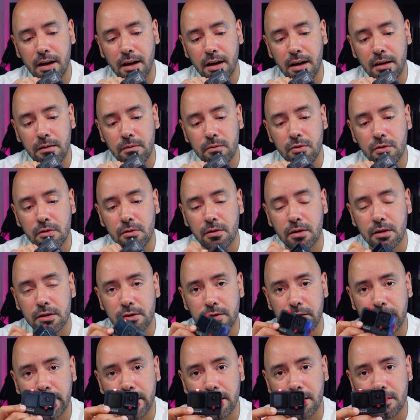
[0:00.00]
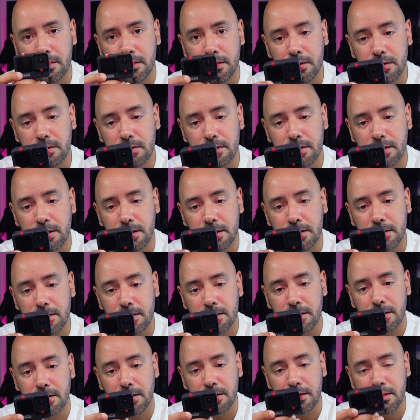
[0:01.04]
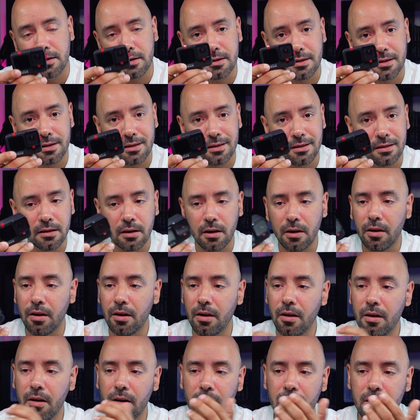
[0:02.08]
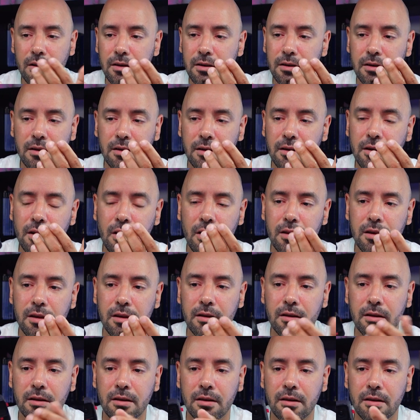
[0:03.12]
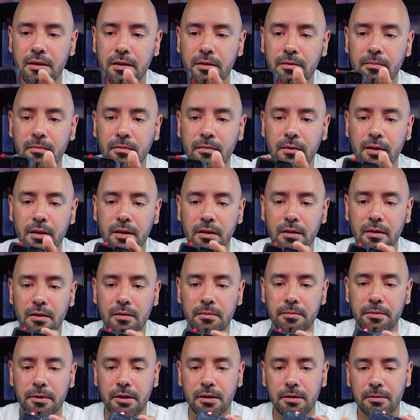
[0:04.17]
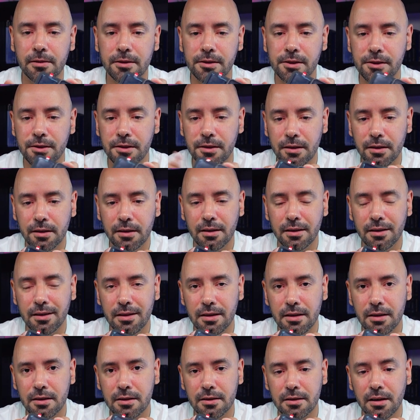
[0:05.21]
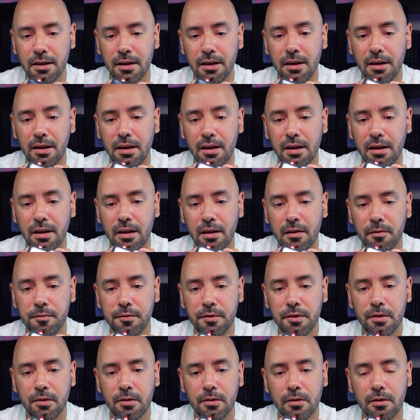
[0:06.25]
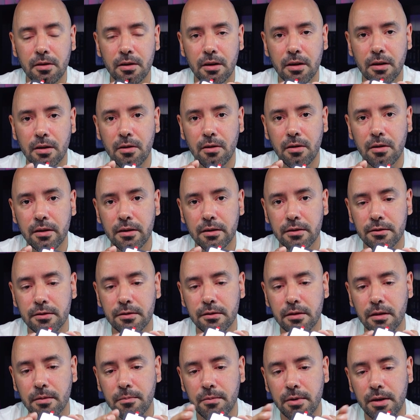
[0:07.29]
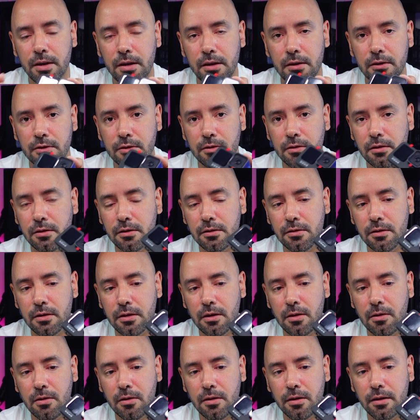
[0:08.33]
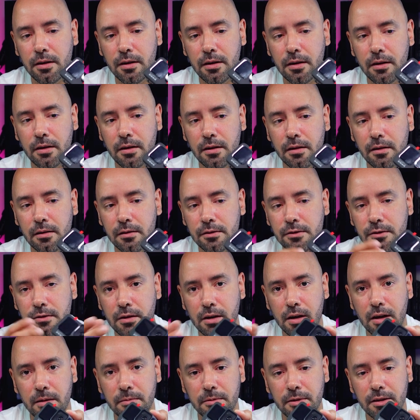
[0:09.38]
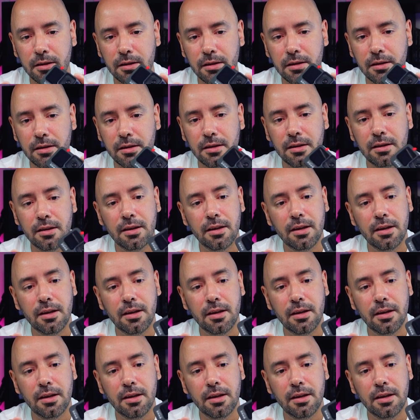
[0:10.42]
if you are trying to use this nothing comparable to this. If you are going to the beach or you're going on travel